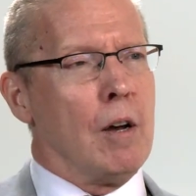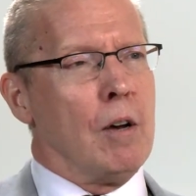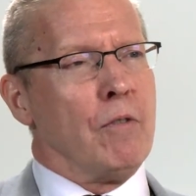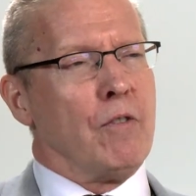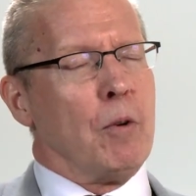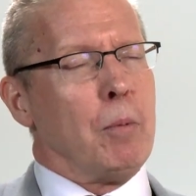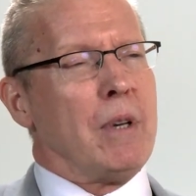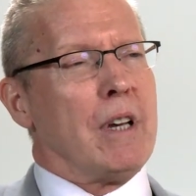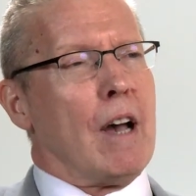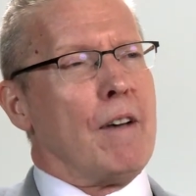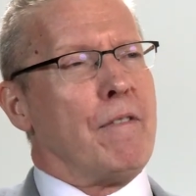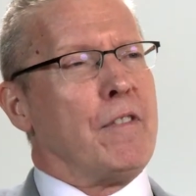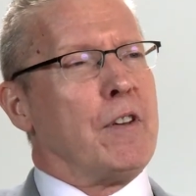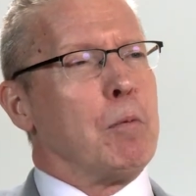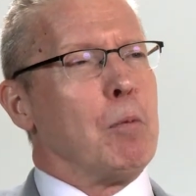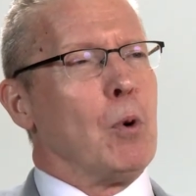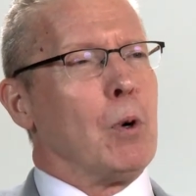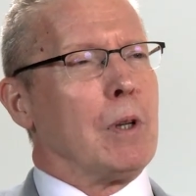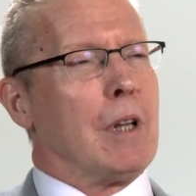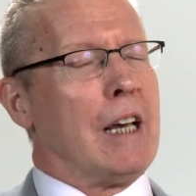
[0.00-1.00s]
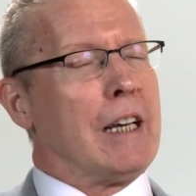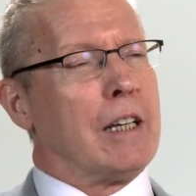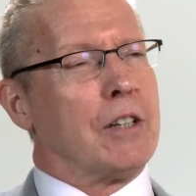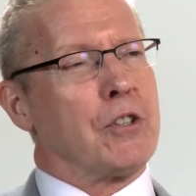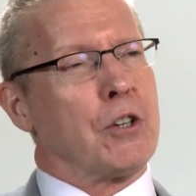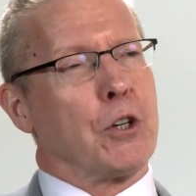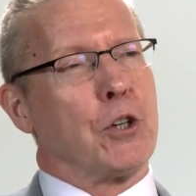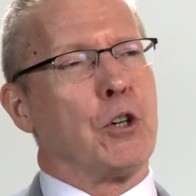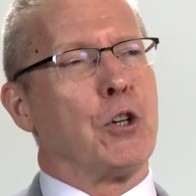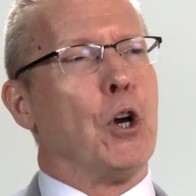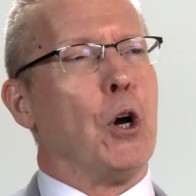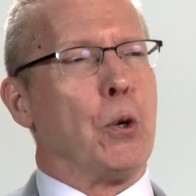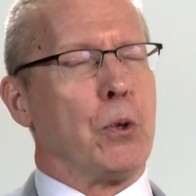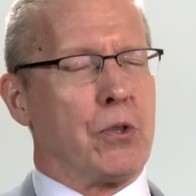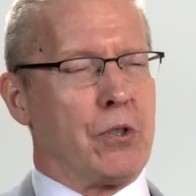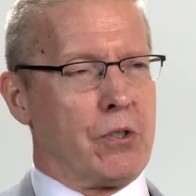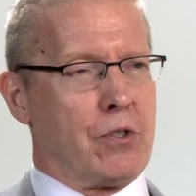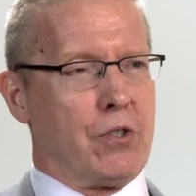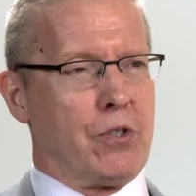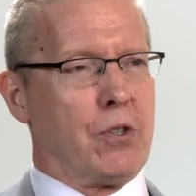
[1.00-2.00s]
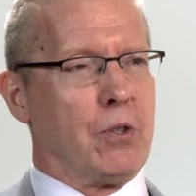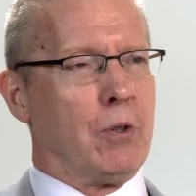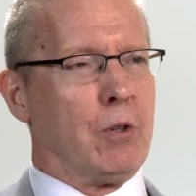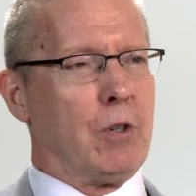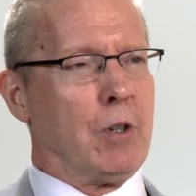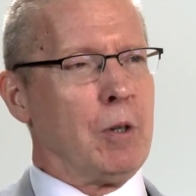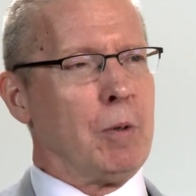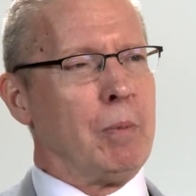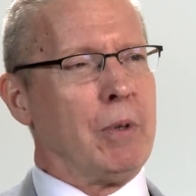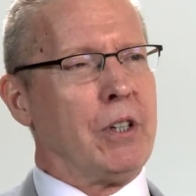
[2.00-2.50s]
For me, I feel more like it's a ghost story,